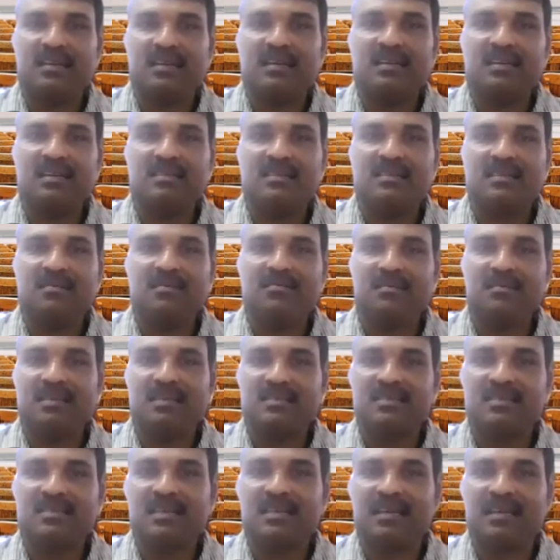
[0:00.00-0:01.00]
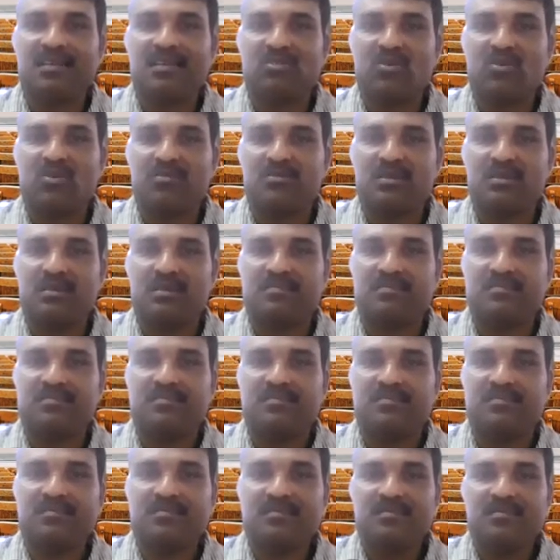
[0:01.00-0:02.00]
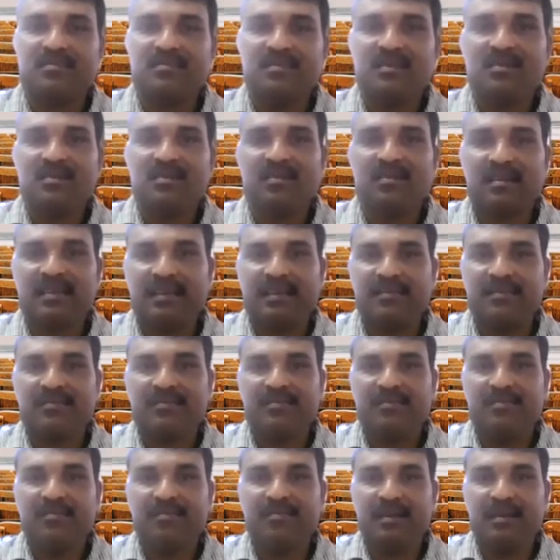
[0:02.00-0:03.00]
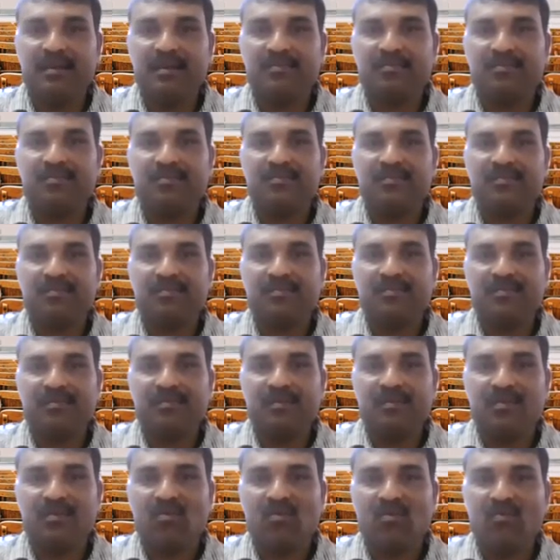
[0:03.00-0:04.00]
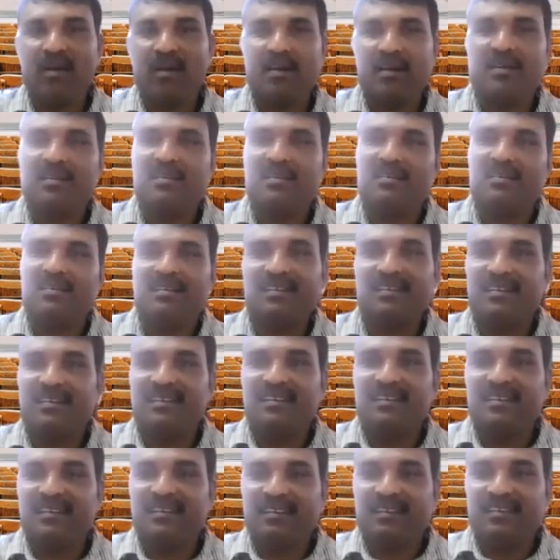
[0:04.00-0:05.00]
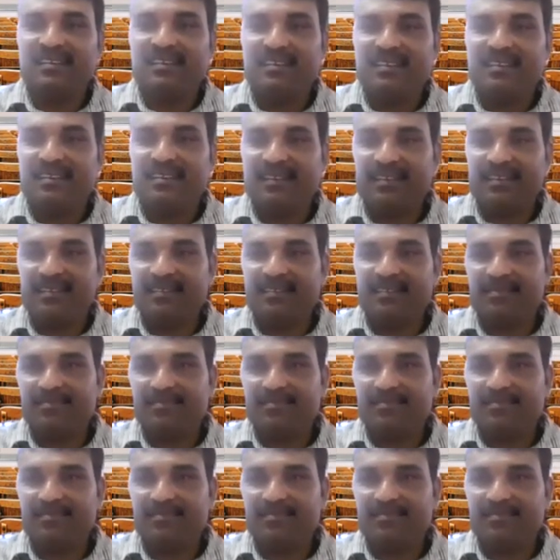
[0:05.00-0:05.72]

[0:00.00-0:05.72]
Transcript: Right? B is the correct option. Okay. B. 1. Right.